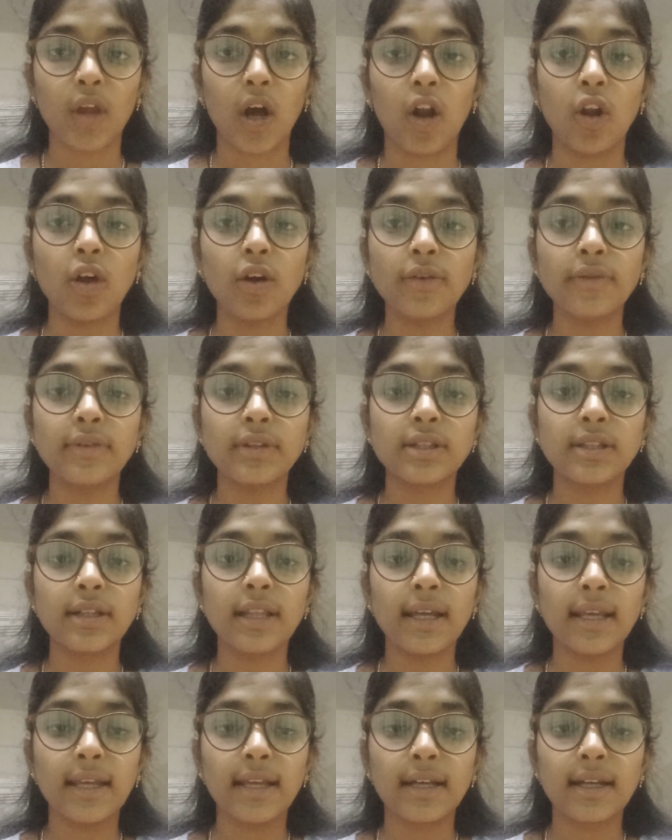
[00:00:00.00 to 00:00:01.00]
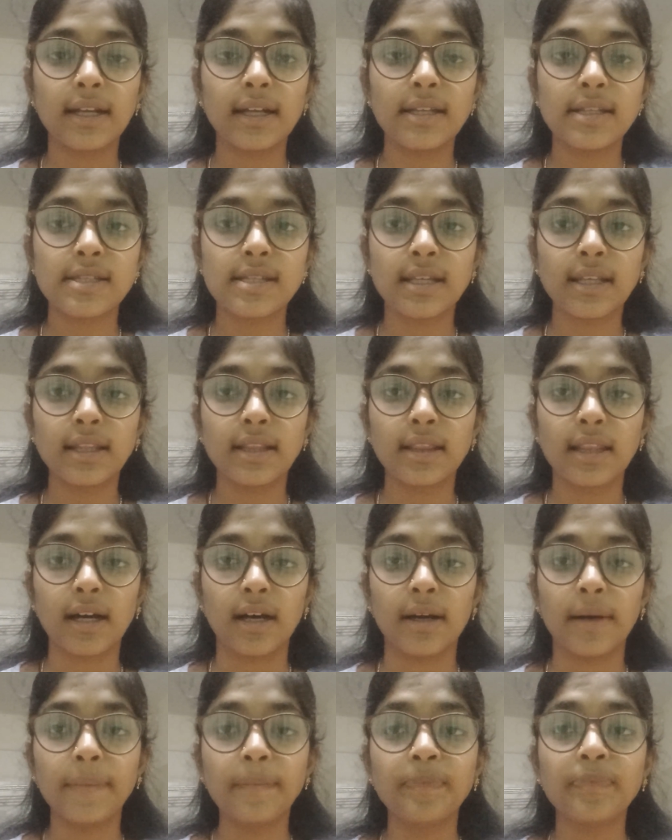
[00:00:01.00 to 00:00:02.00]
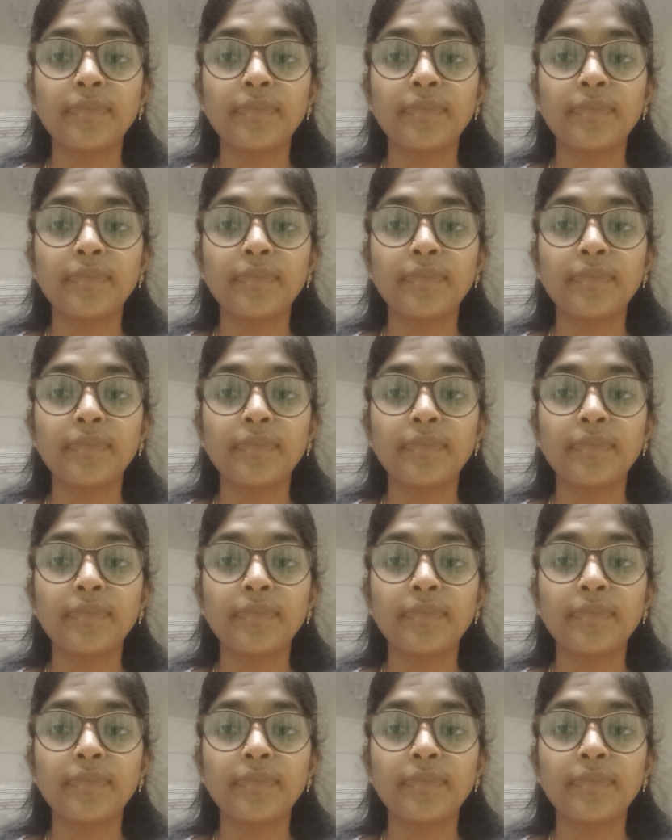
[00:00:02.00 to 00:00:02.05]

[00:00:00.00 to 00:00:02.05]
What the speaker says: Along with the increasing the